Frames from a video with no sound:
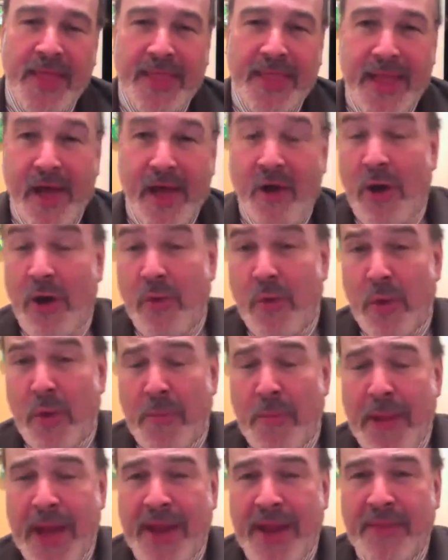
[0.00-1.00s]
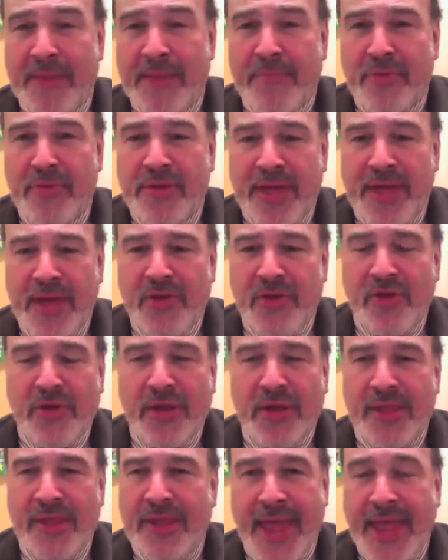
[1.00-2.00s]
Now, a robotic procedure
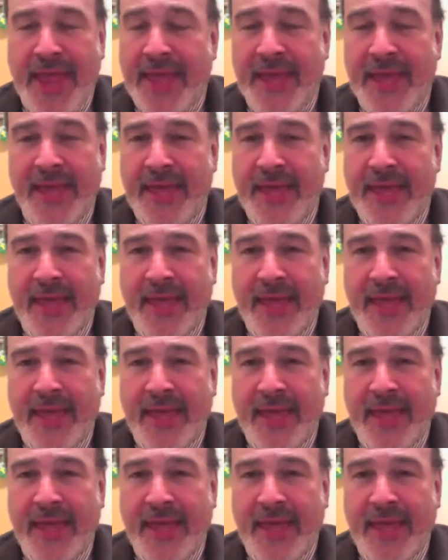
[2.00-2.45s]
can take